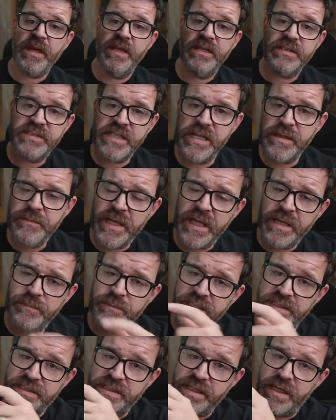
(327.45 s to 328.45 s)
Same can
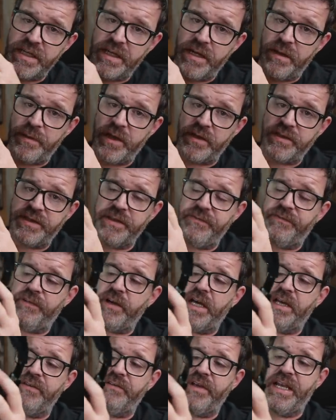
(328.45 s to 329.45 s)
be said about the
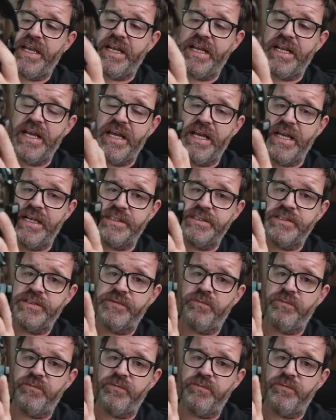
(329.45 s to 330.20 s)
58X